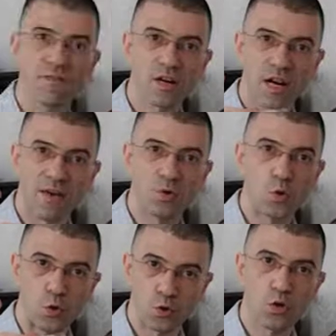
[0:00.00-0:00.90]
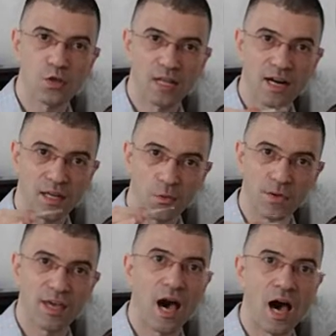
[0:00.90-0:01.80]
level you do not target with
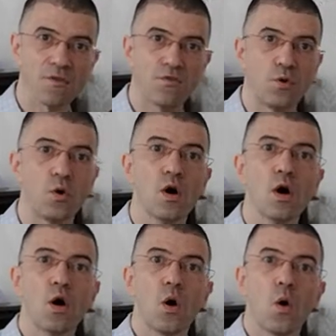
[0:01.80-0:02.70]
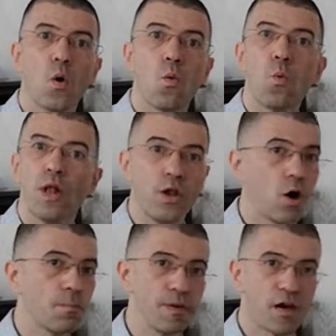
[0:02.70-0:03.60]
the Hifu will
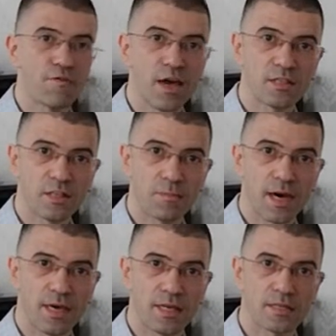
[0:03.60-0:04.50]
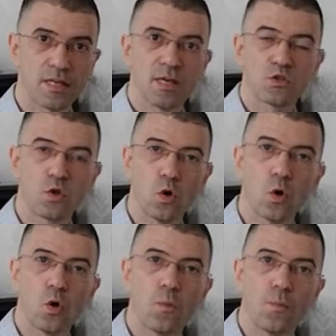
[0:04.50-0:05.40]
not be affected by it.
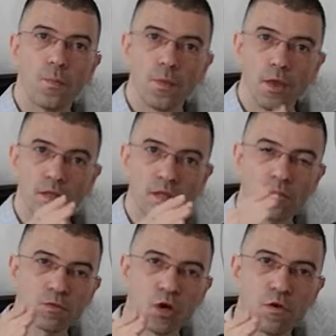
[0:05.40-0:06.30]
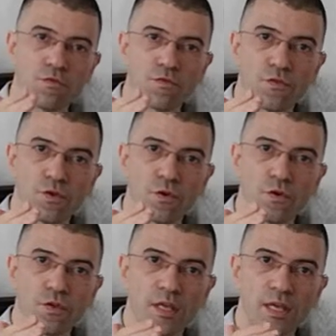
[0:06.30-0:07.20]
So in terms of
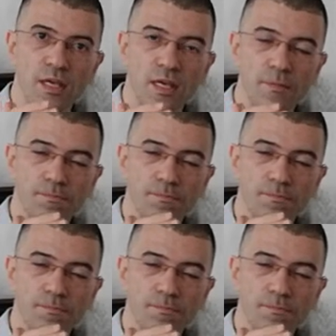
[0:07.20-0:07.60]
the